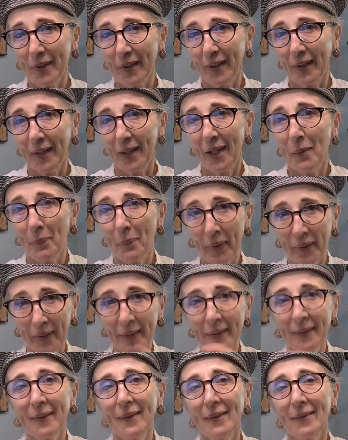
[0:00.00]
and bring
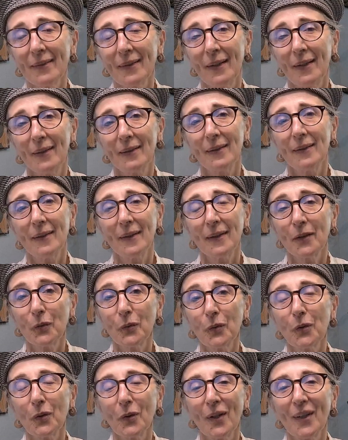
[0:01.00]
the sun into
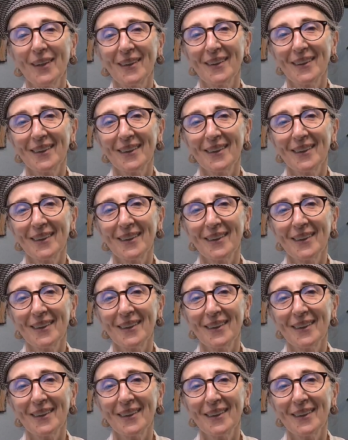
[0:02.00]
your heart.